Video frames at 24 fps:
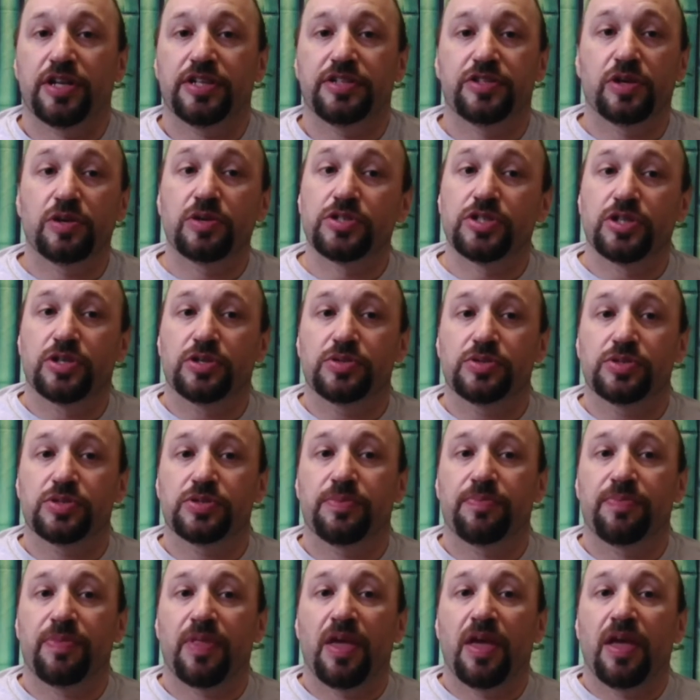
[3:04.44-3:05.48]
dojos,
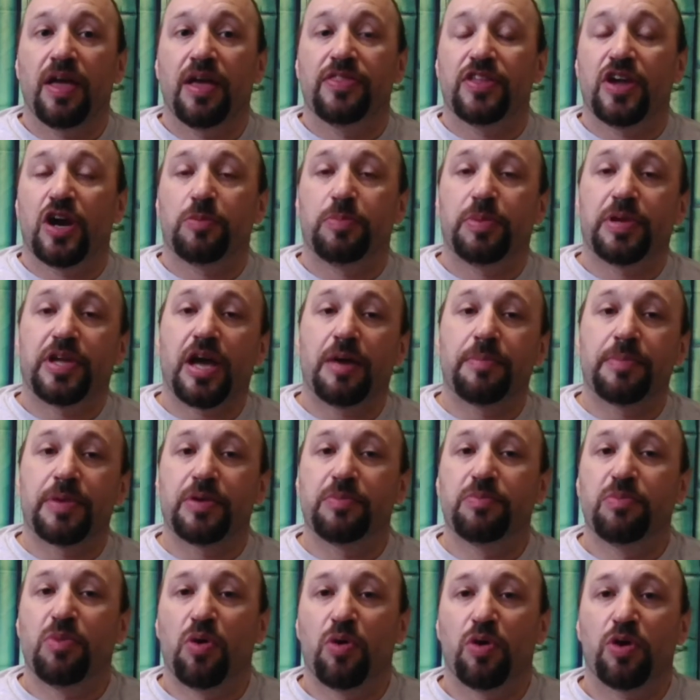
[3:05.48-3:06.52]
they are becoming
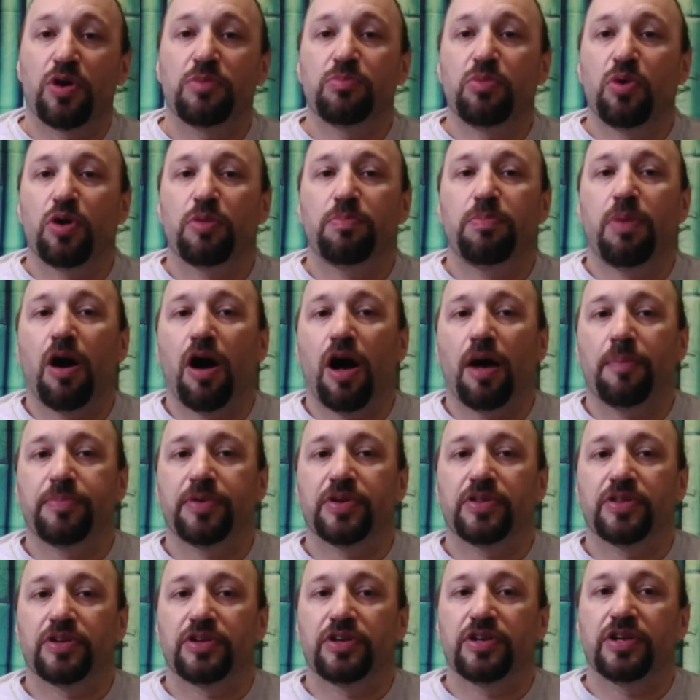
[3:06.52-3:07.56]
more and more
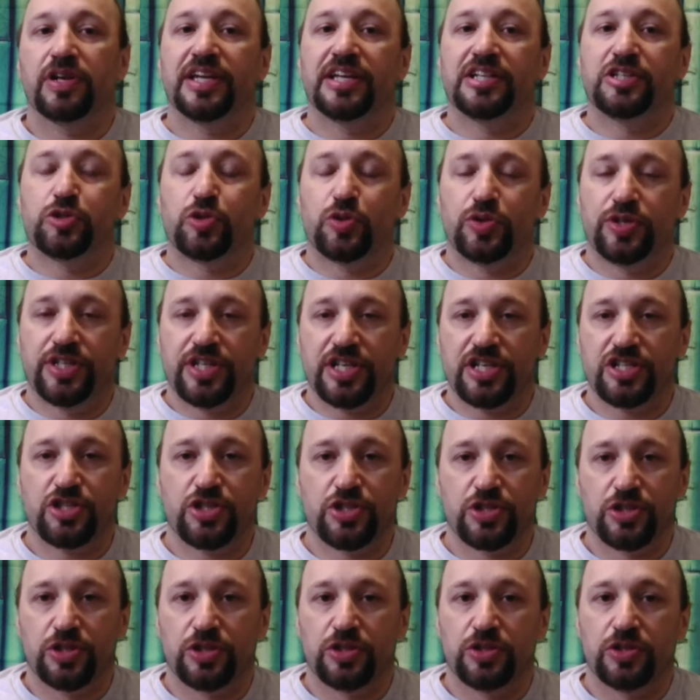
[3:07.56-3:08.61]
popular in
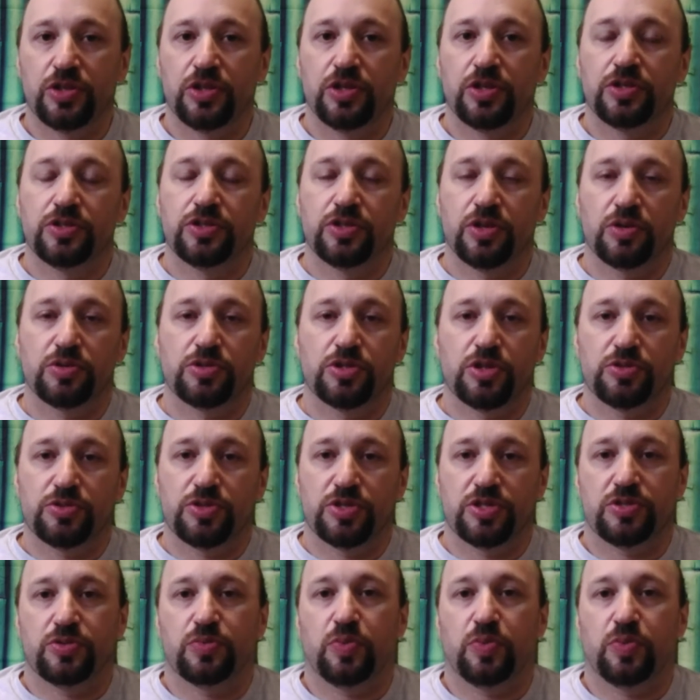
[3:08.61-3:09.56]
traditional dojos as